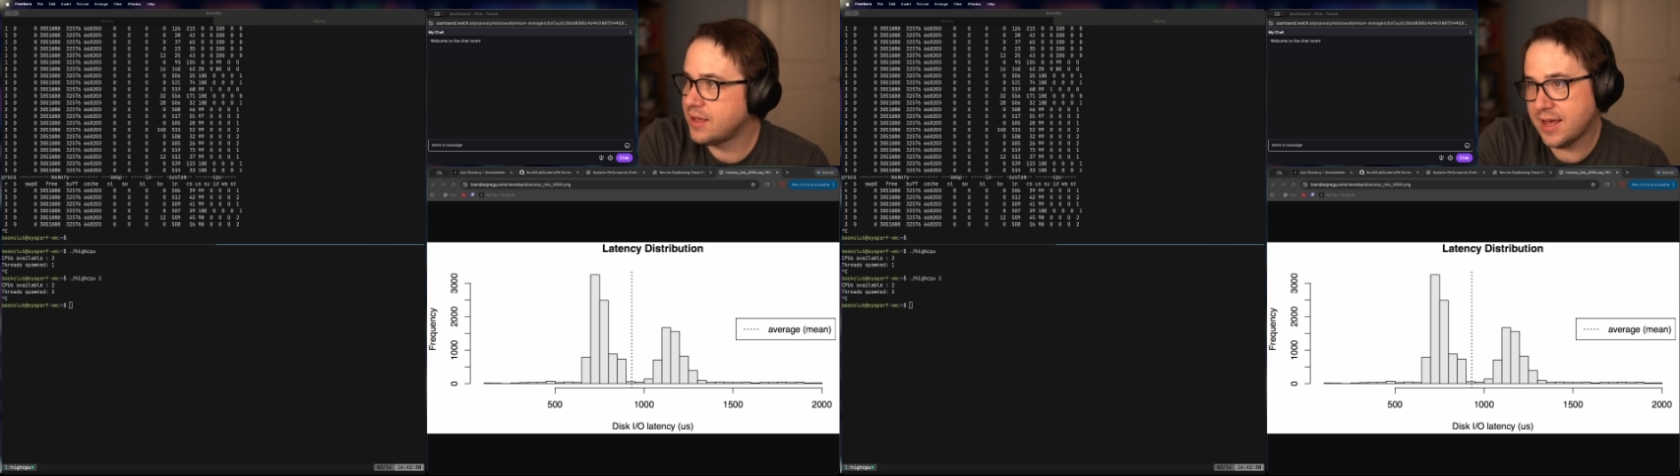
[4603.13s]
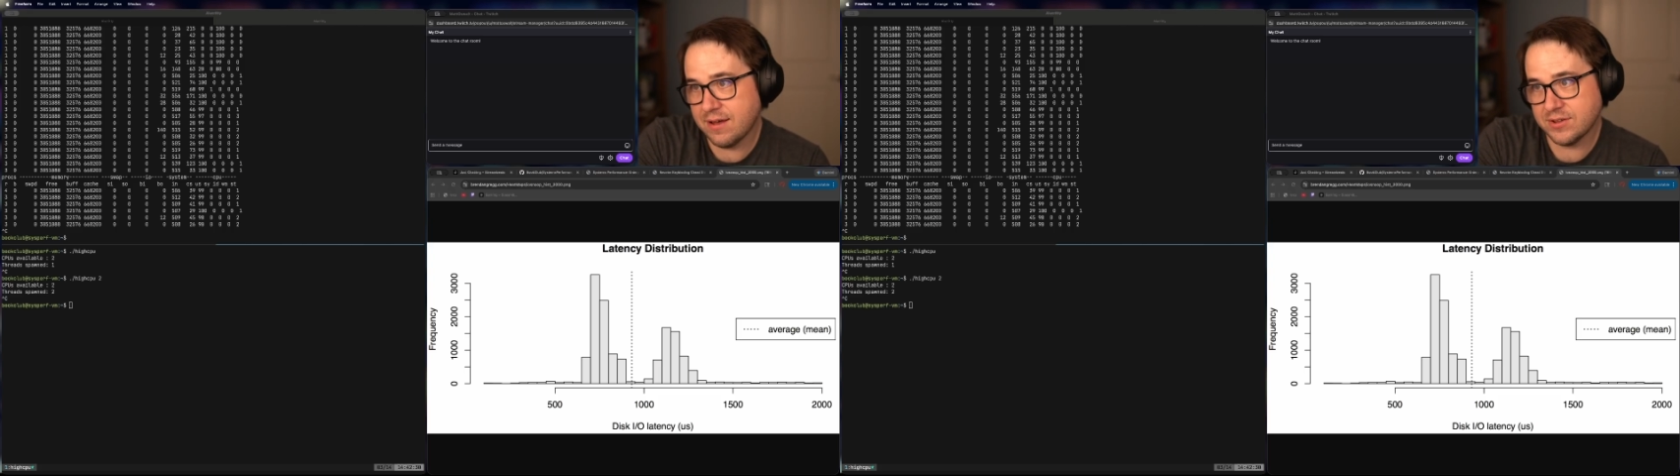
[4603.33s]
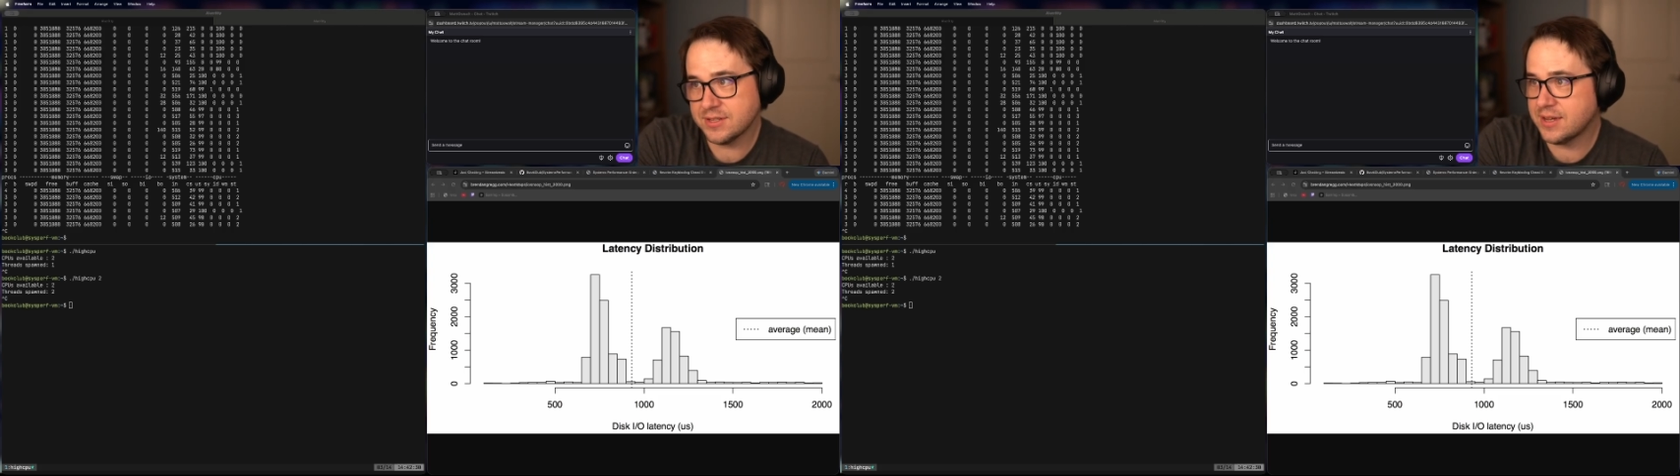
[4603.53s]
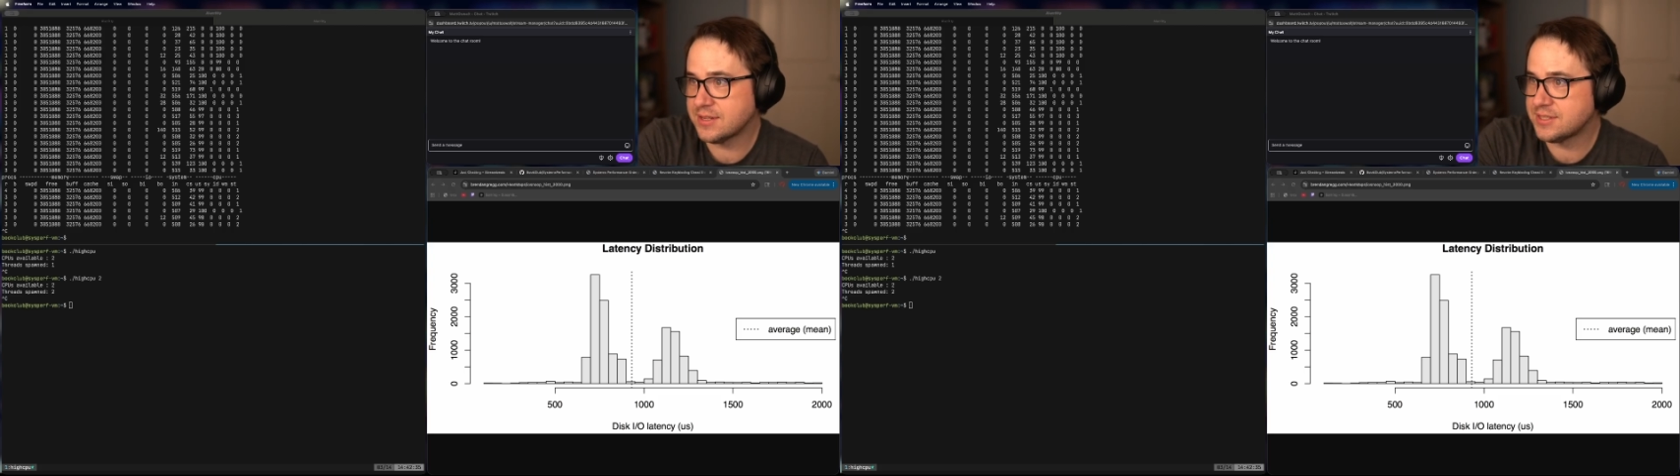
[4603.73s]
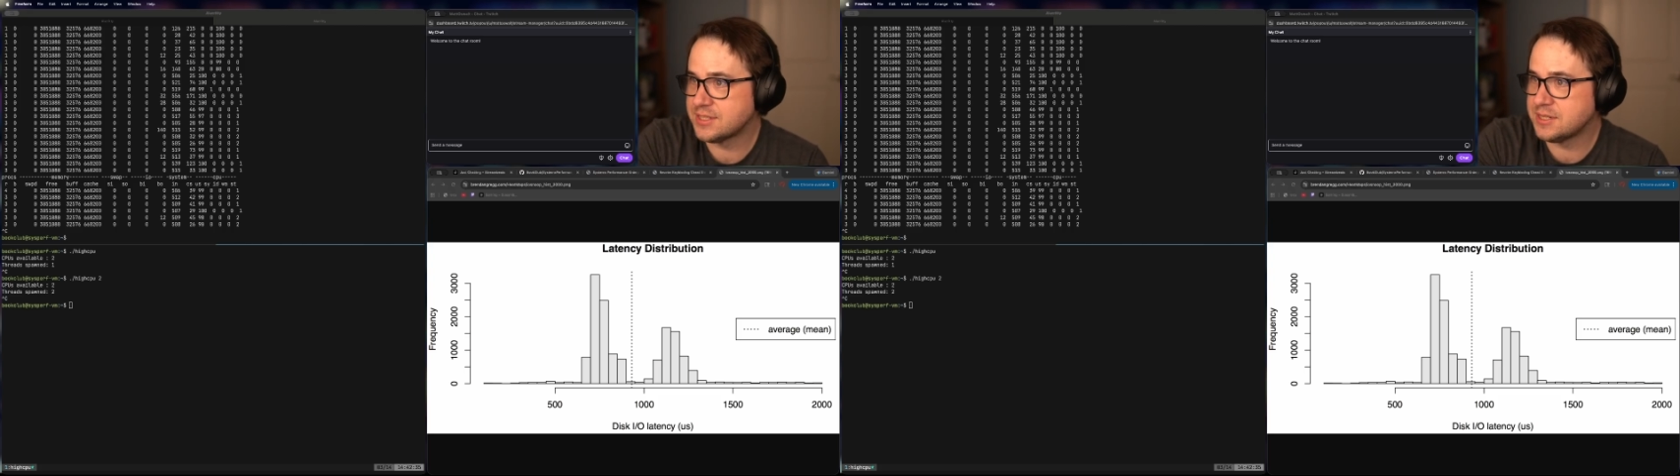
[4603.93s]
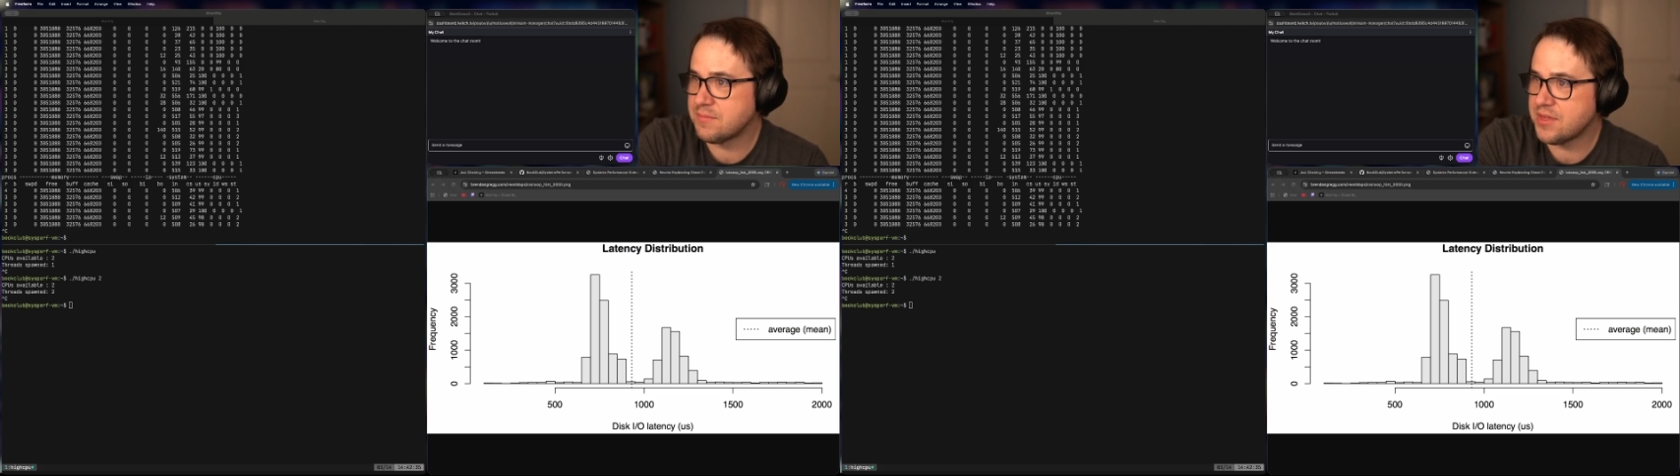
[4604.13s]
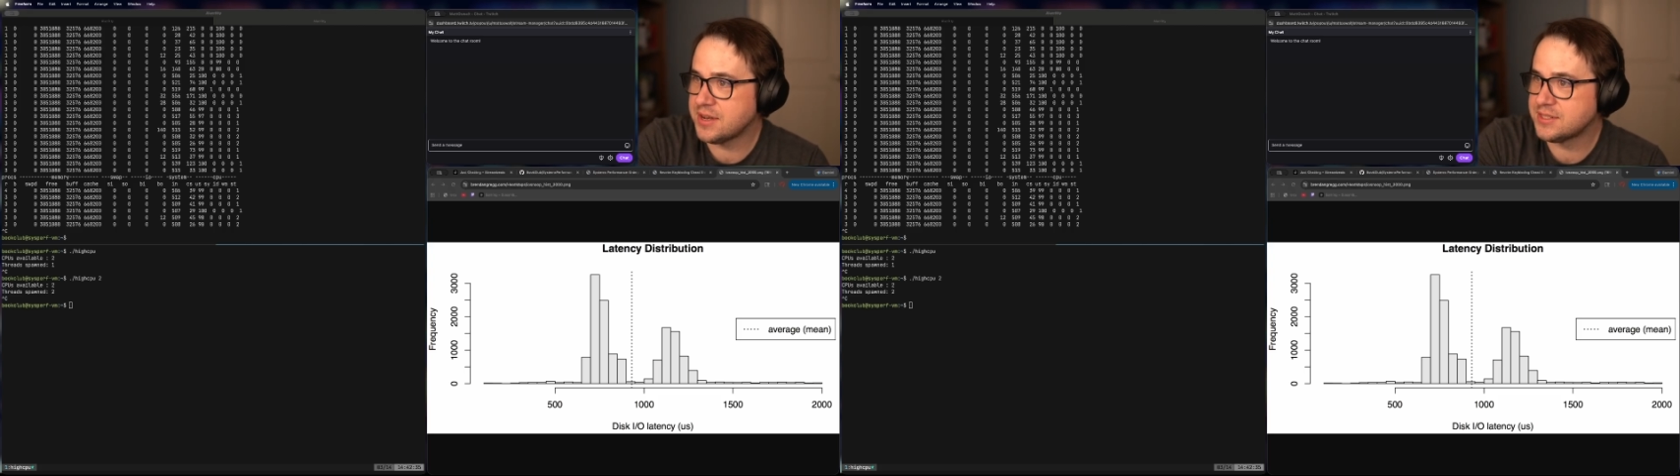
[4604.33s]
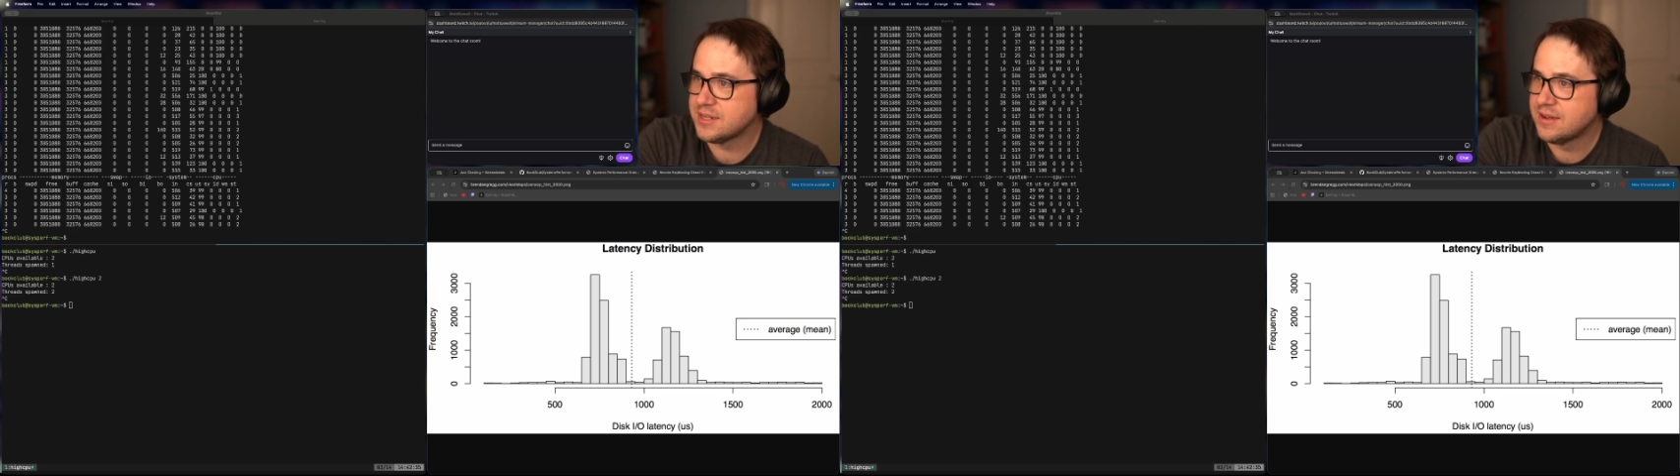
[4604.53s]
have a system that